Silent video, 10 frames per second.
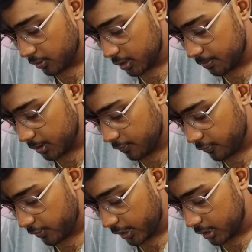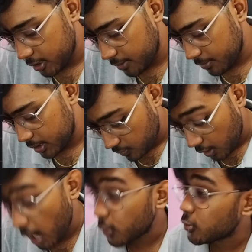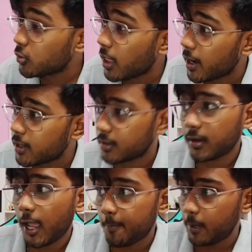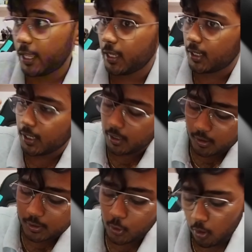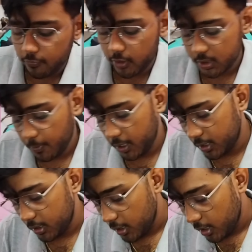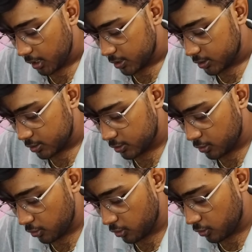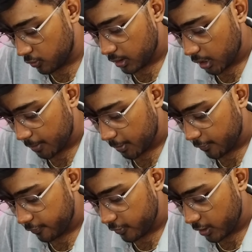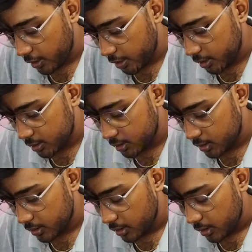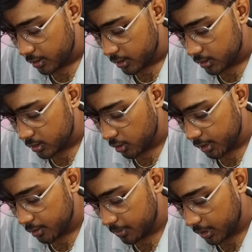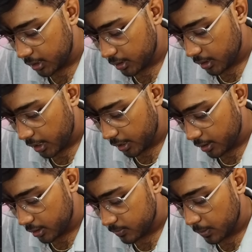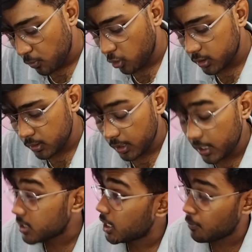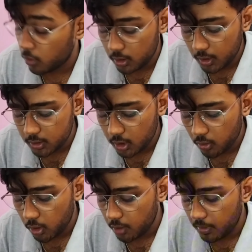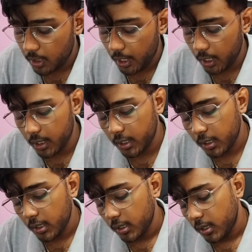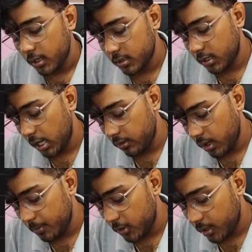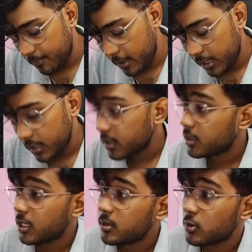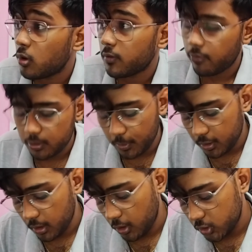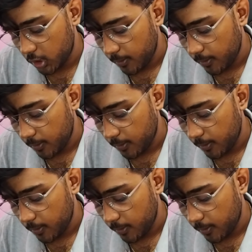to be find the mid. How to do that? Apply slow and fast pointer. So slow comma fast, it's going to be head. Initially both the things are going to be the head, and then now I'm going to apply the slow and fast pointer logic.